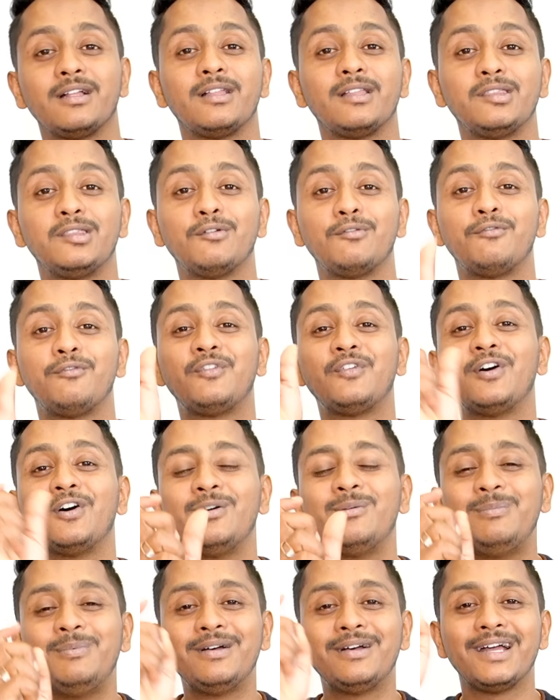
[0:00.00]
the
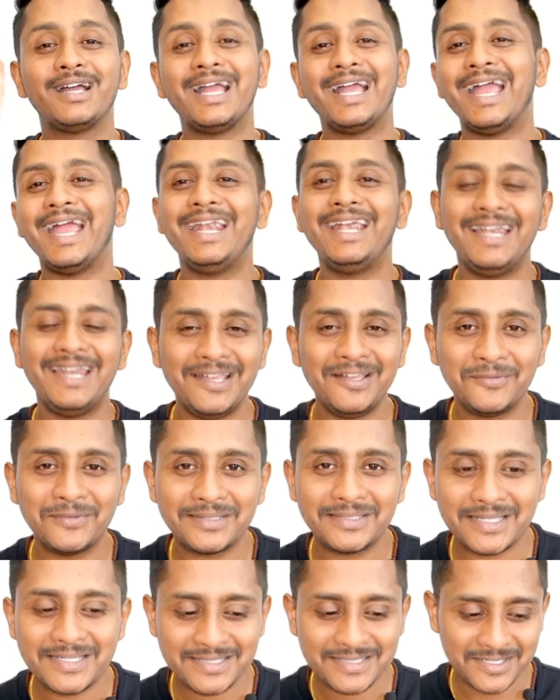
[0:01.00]
verb ending
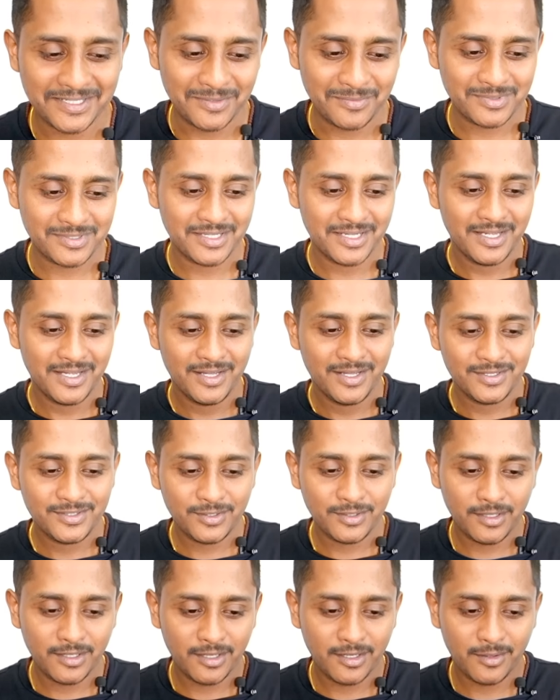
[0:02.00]
with S comes.
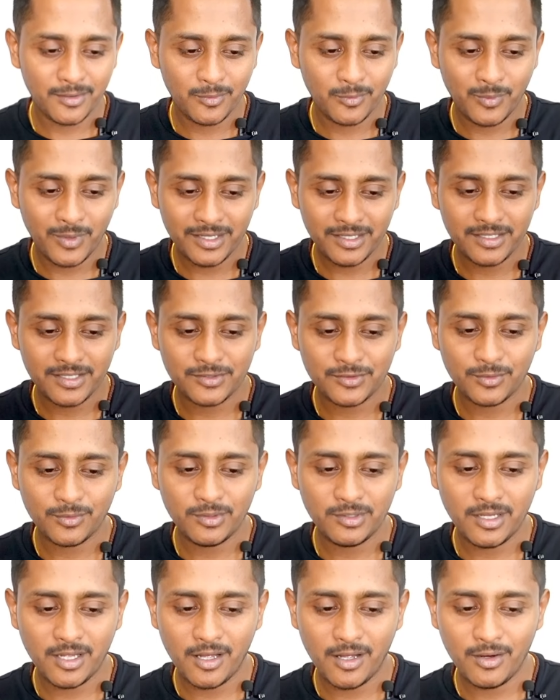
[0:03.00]
So now work is
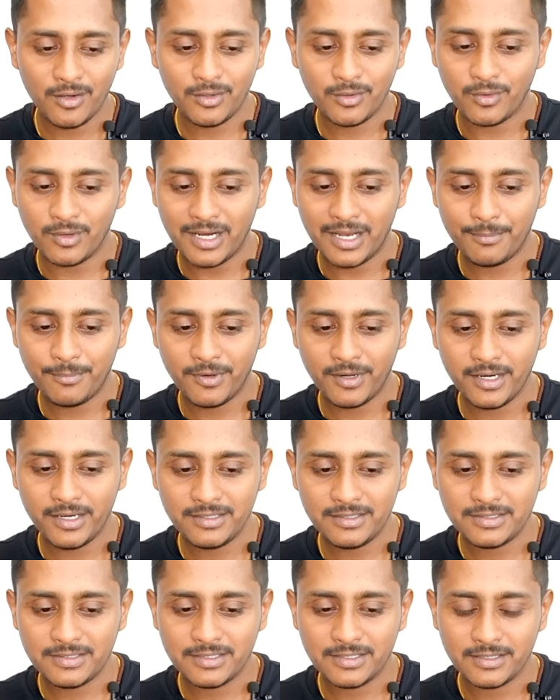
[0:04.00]
ruled out,
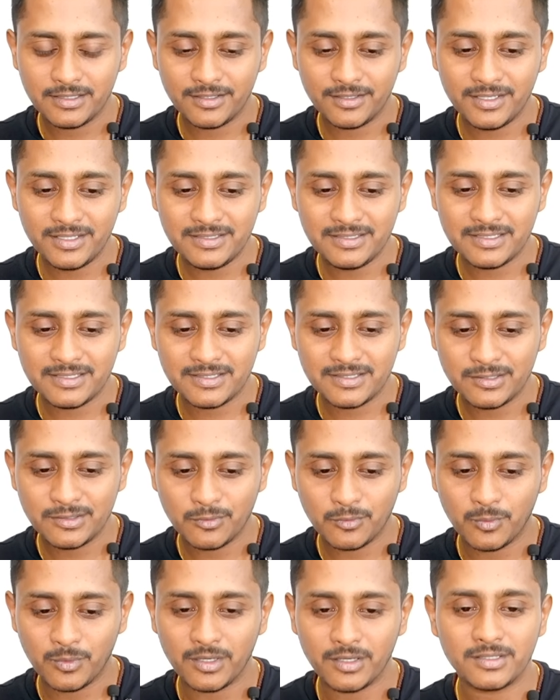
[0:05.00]
collaborates, risks,
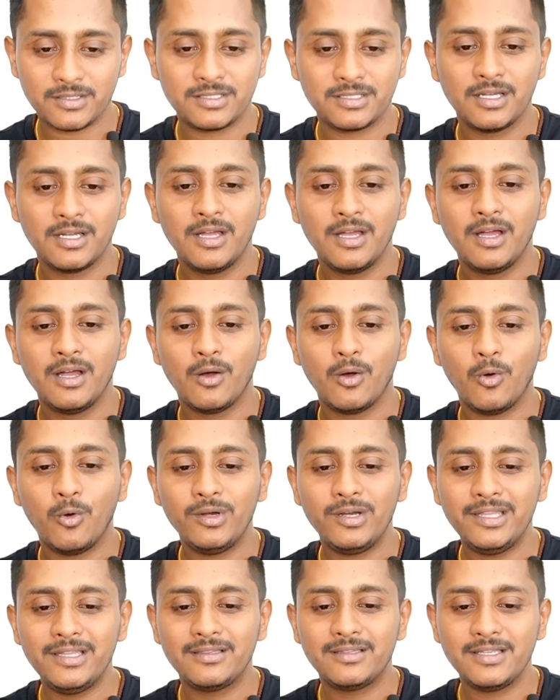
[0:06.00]
works.
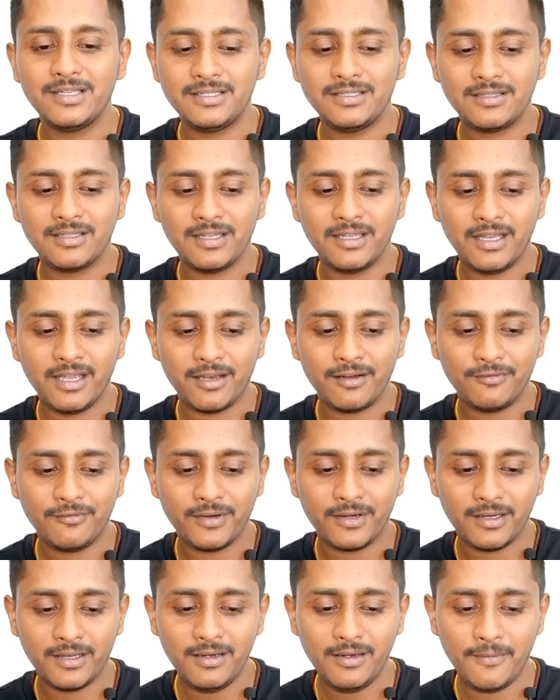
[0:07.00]
Only these three can
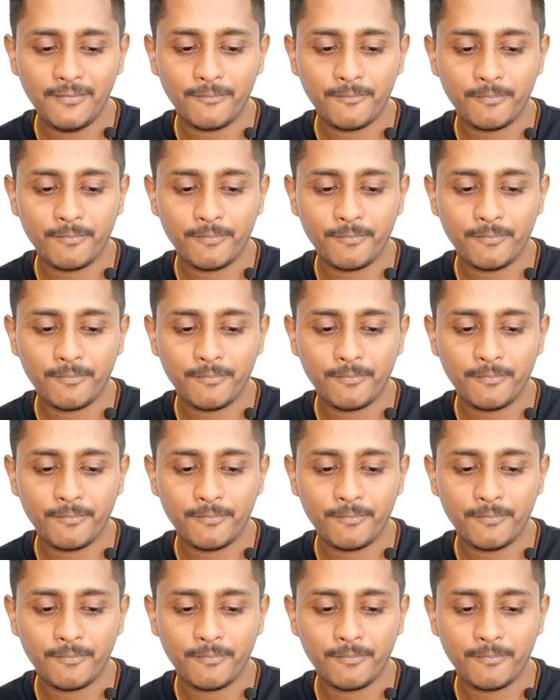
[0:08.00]
fit in.